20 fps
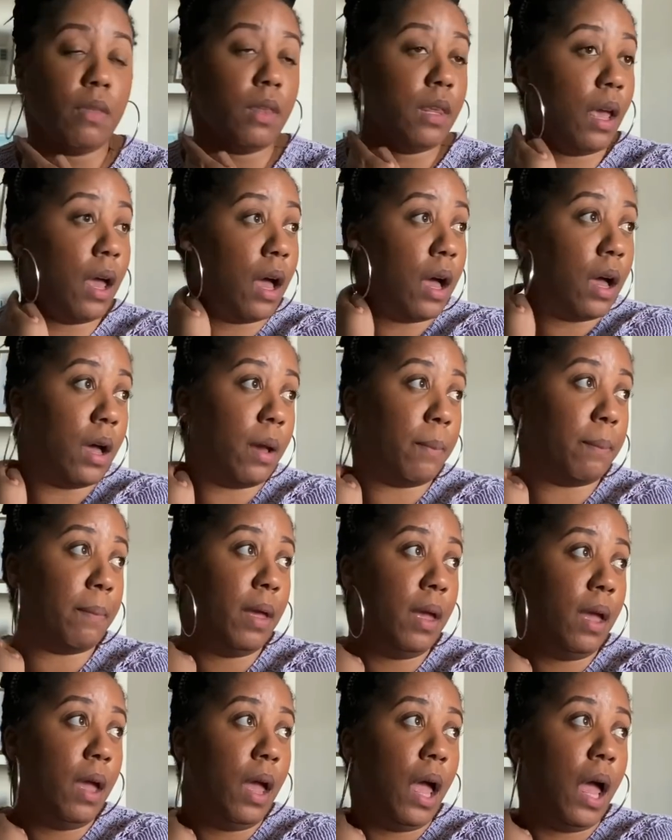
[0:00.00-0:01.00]

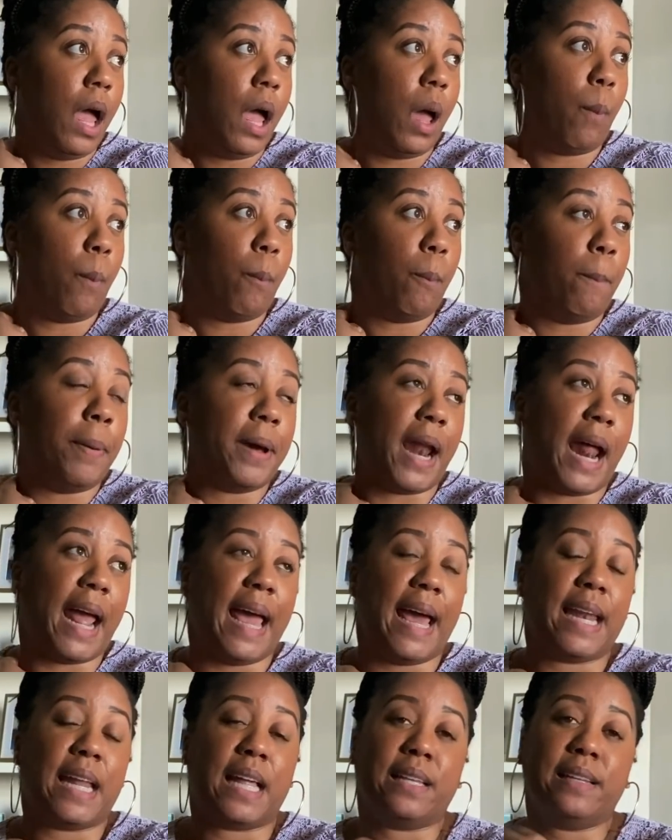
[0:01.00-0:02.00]
But I
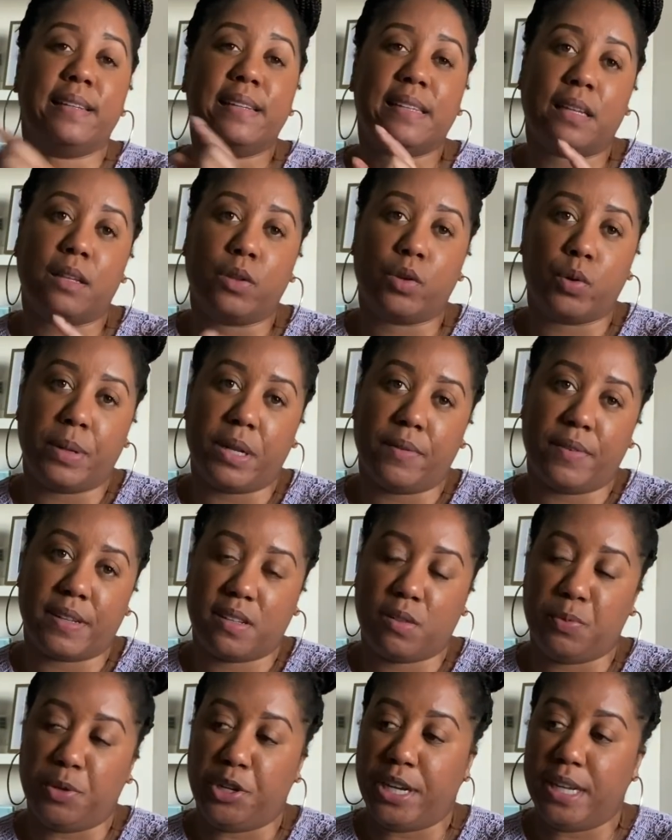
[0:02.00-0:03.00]
had at least a little bit of
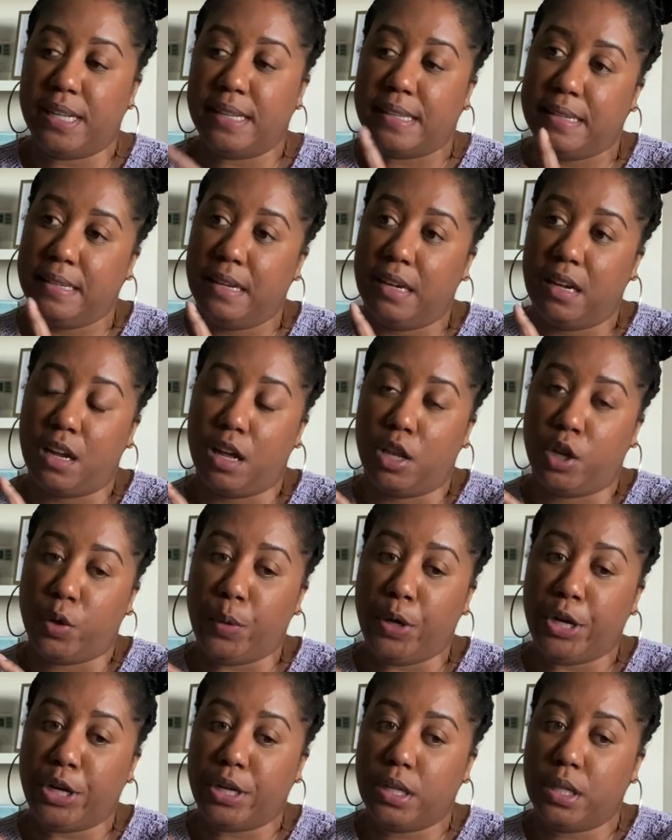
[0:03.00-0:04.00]
experience knitting color
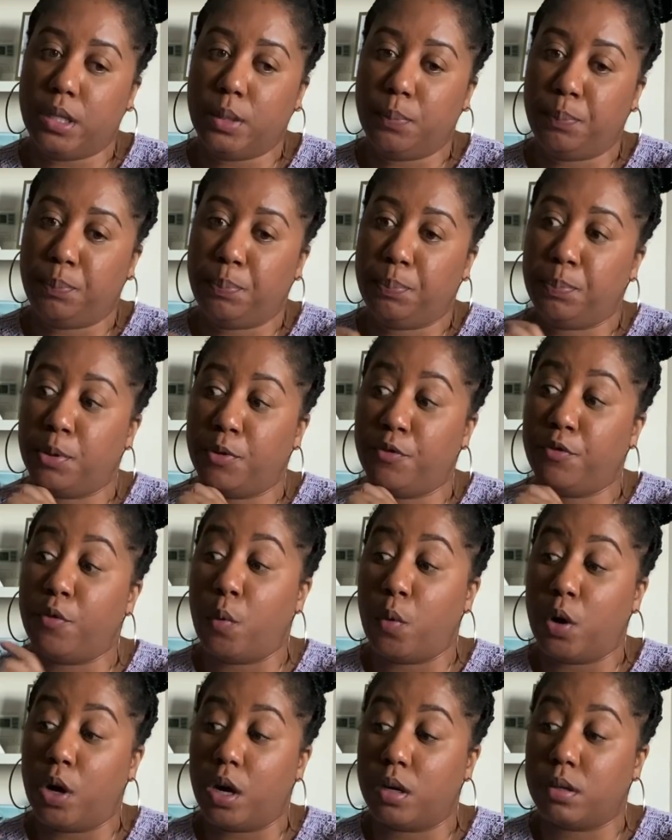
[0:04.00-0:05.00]
work
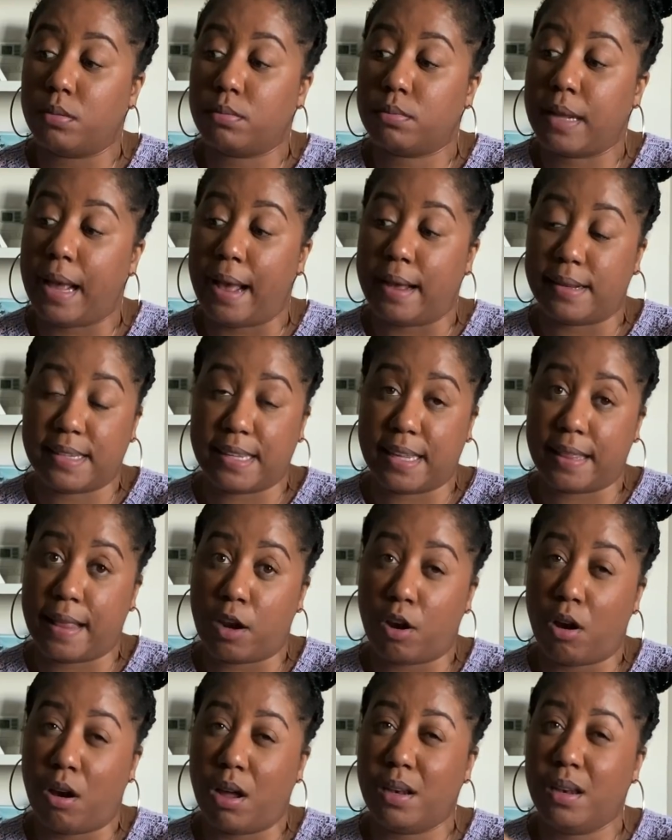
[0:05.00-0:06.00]
before casting that
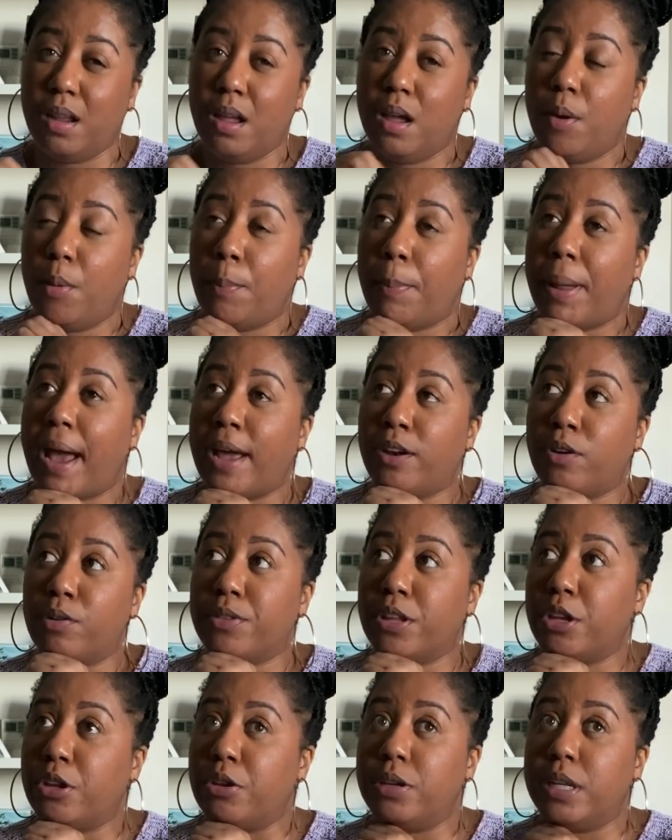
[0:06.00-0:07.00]
on. But I don't
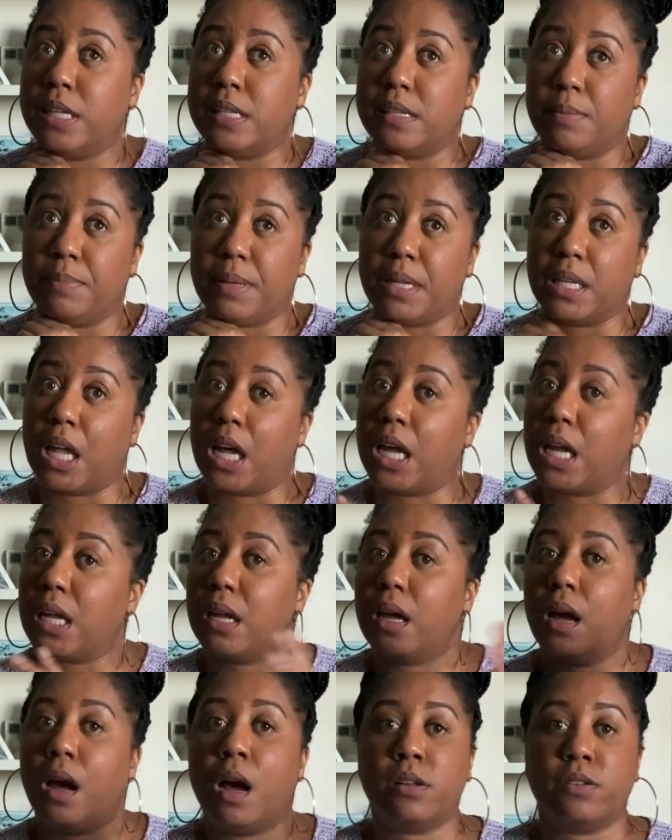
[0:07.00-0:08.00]
think you need to be
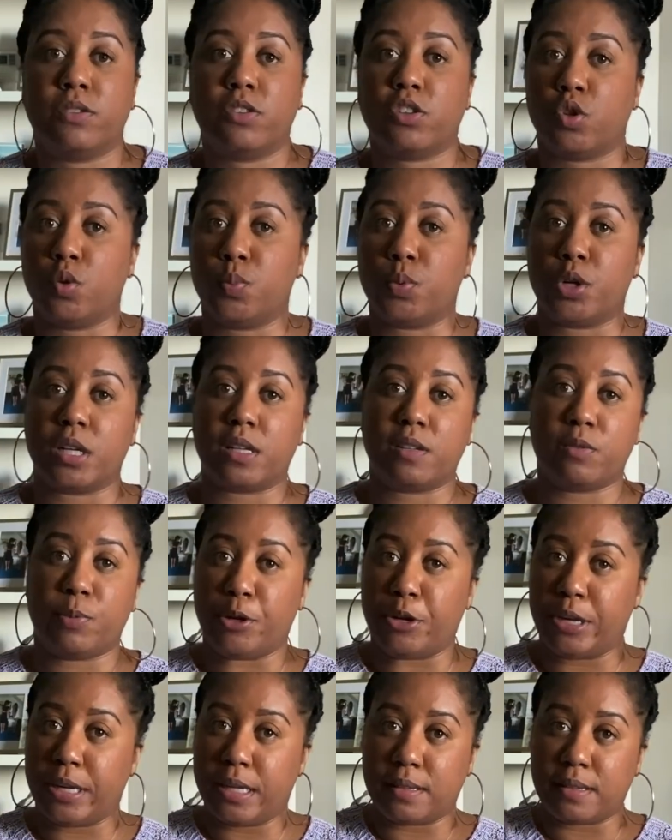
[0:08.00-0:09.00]
like a super
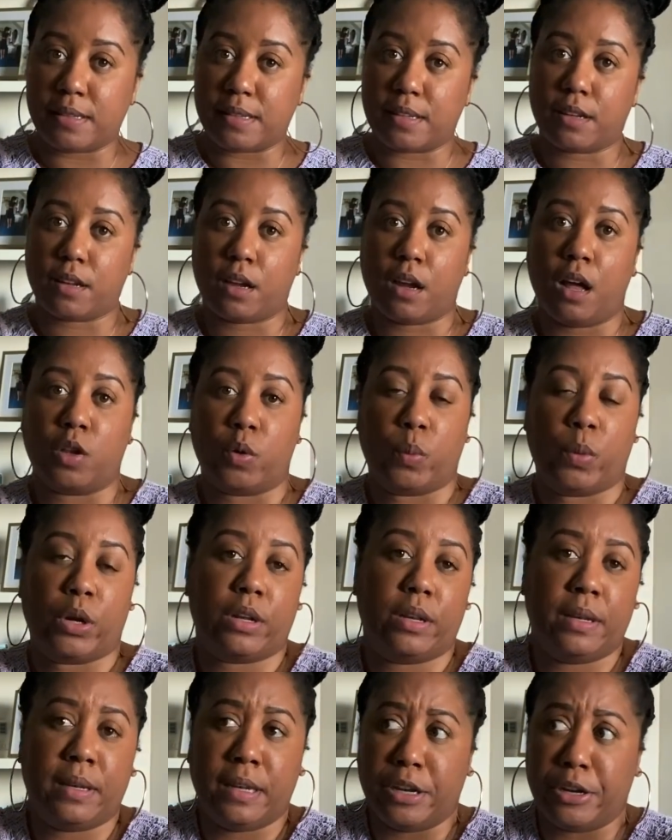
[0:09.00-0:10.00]
experienced color
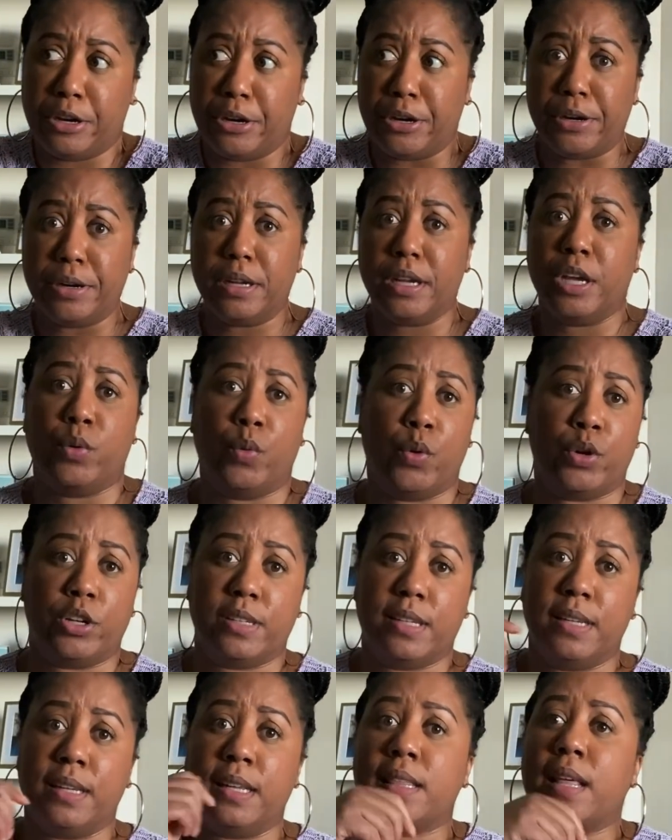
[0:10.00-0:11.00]
work knitter in order
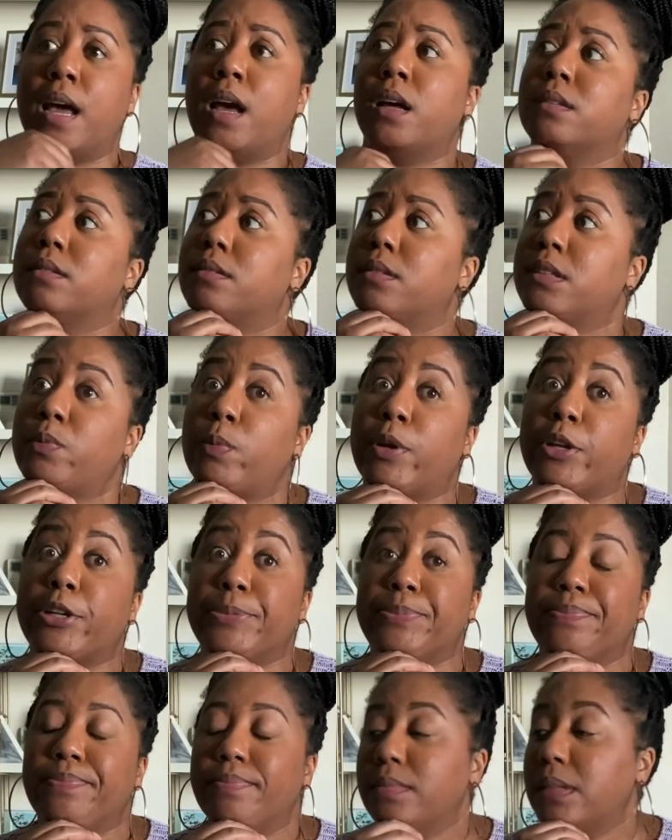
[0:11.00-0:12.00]
to knit that
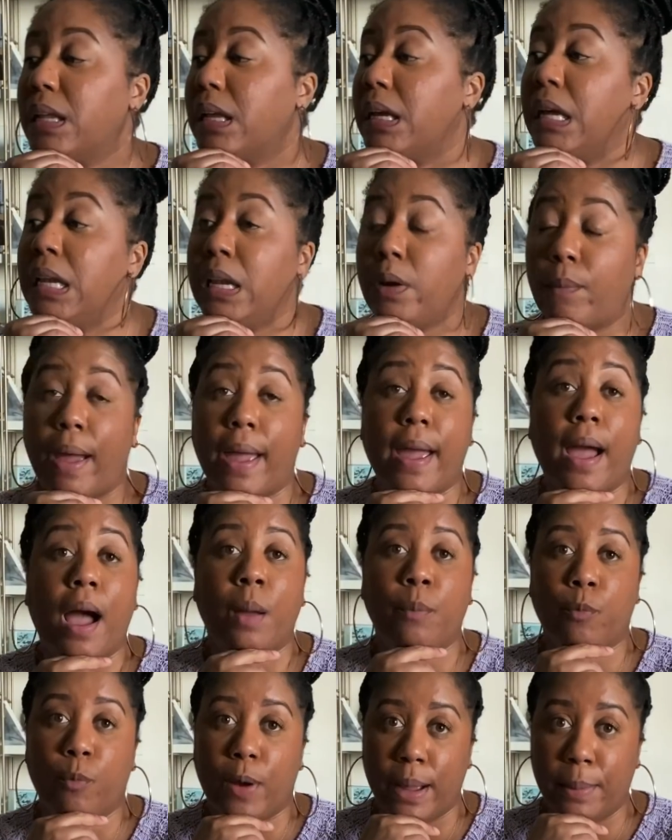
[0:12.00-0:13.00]
sweater. Anyway,
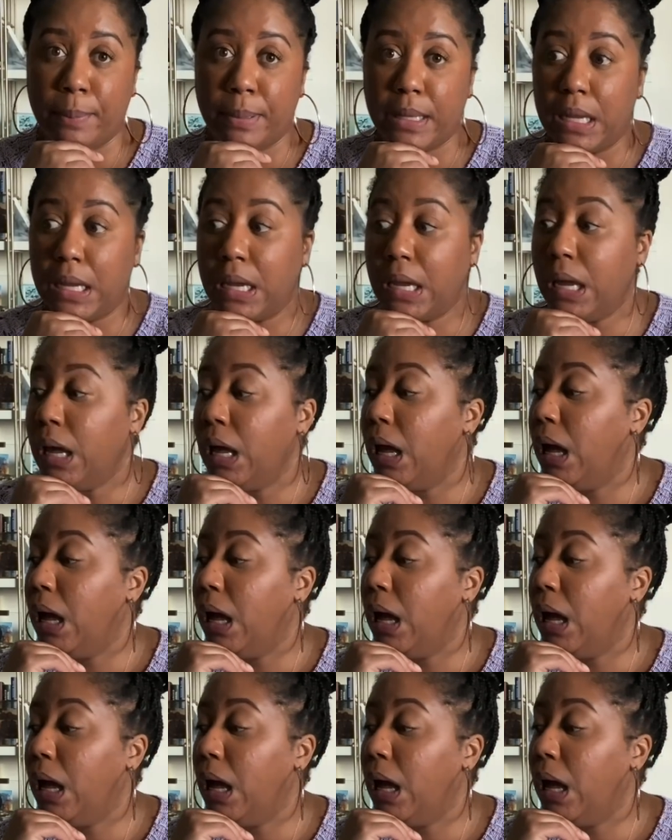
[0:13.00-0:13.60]
I'm rambling.